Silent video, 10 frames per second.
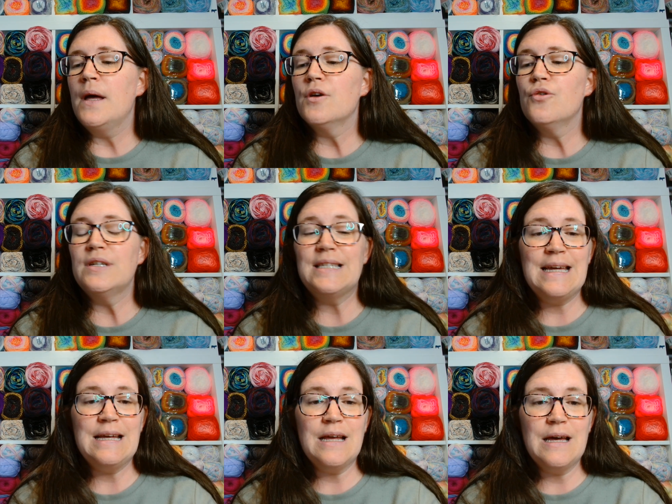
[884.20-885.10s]

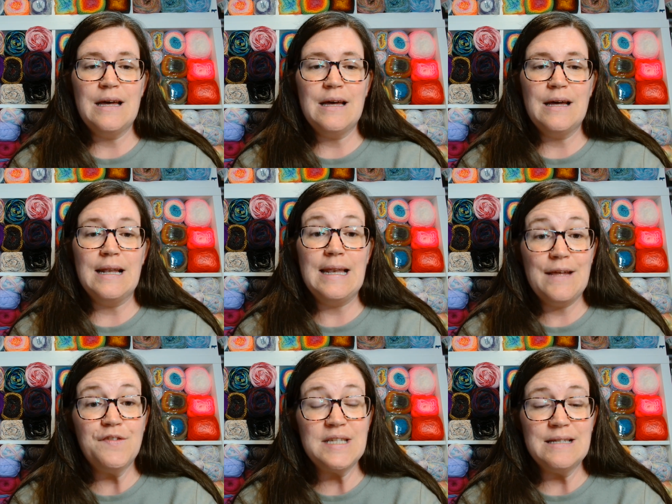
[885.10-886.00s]
Christina
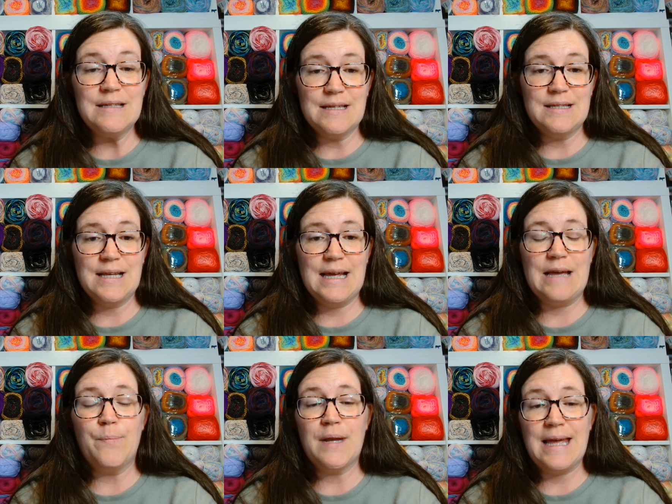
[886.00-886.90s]
lives in Sicily,
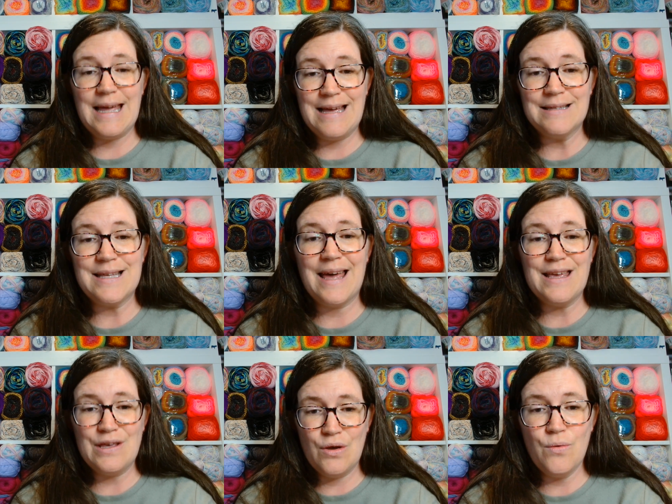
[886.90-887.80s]
but it is a
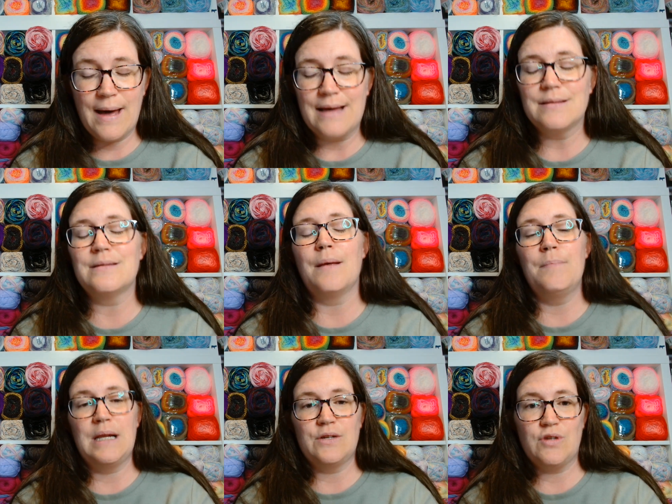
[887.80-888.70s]
US
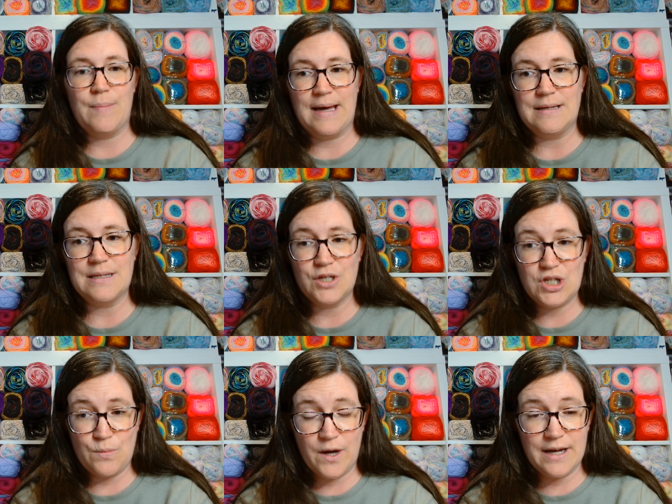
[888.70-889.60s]
military base that
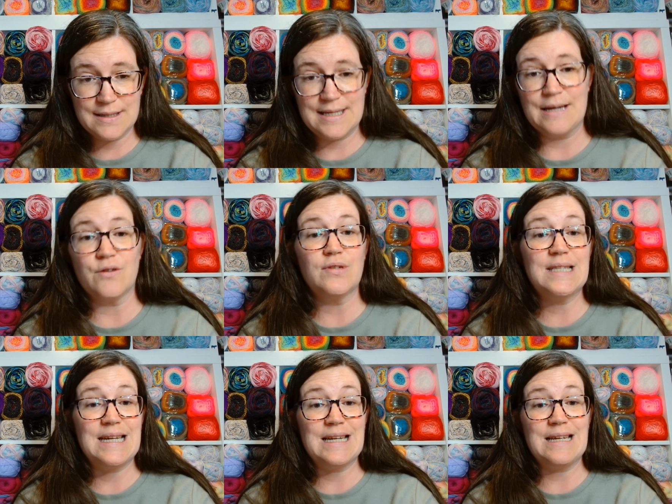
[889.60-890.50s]
she works in.
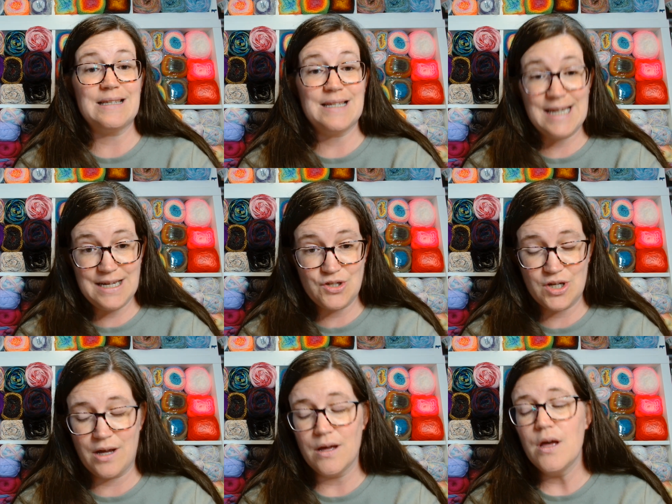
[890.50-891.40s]
Christina is a
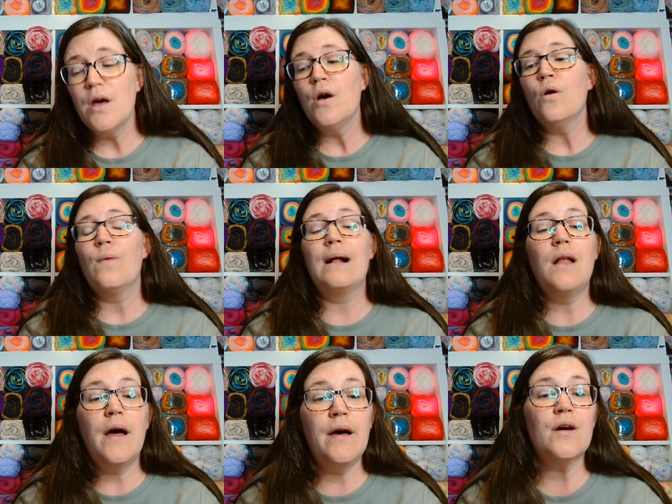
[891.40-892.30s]
teacher. Well,
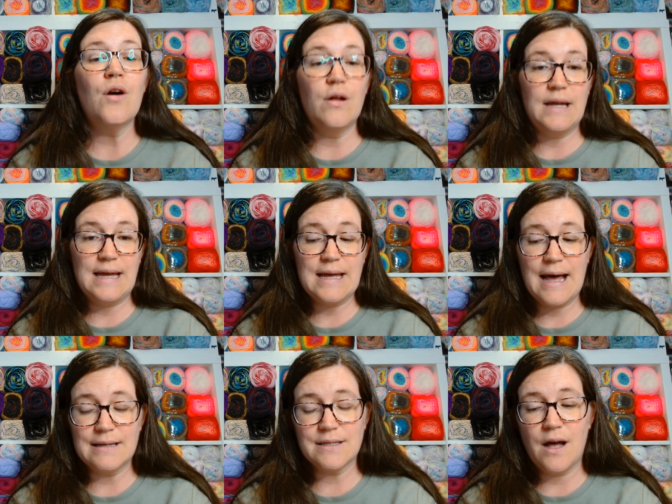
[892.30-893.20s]
her colleague
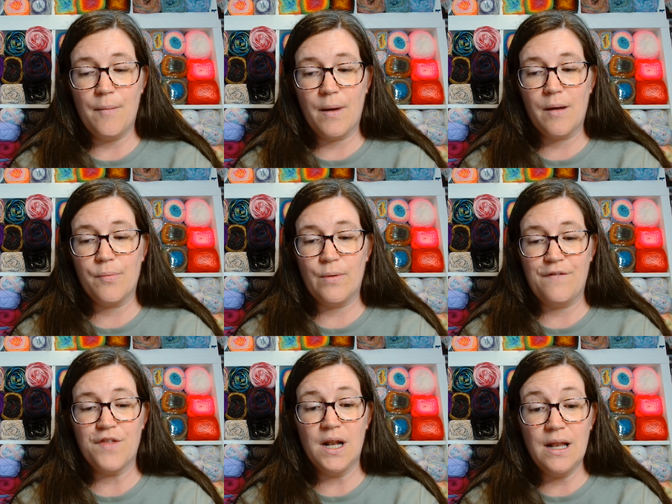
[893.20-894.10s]
has come up
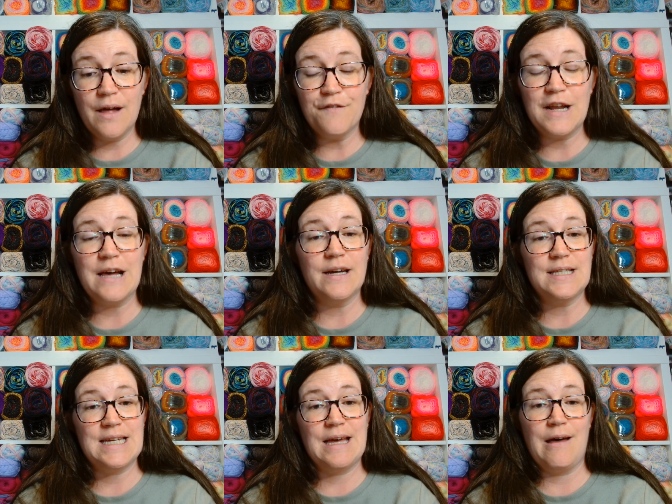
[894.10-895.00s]
with the lovely
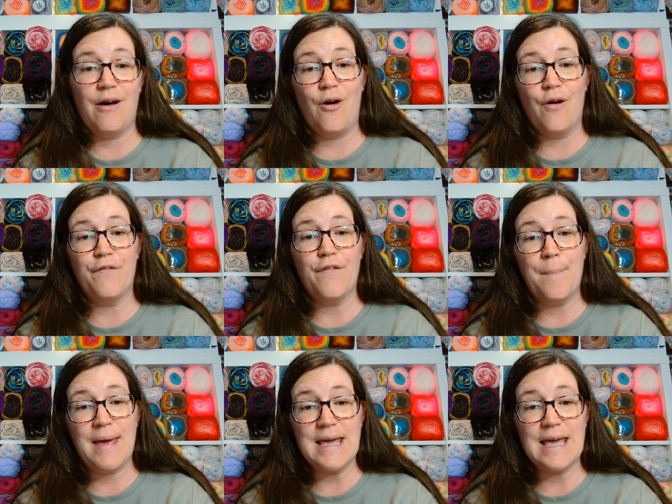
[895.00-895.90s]
idea of
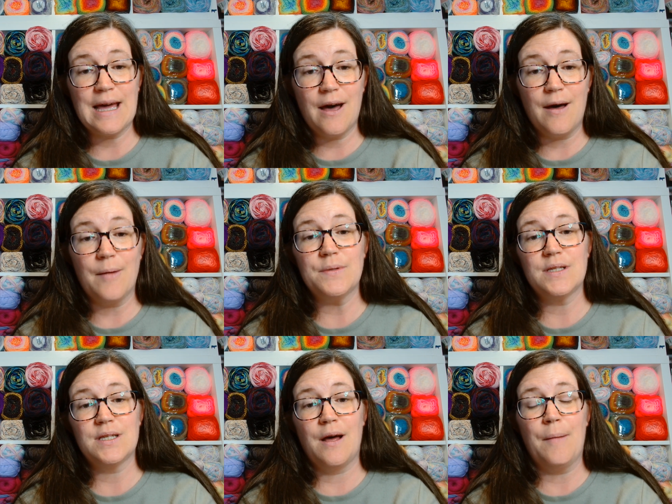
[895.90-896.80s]
making up
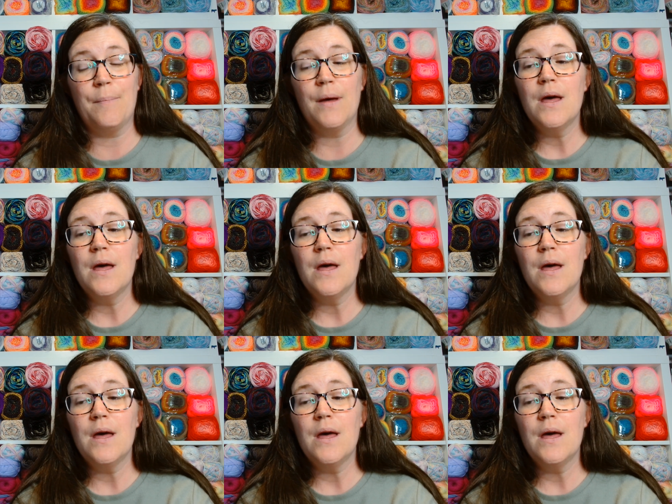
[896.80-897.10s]
some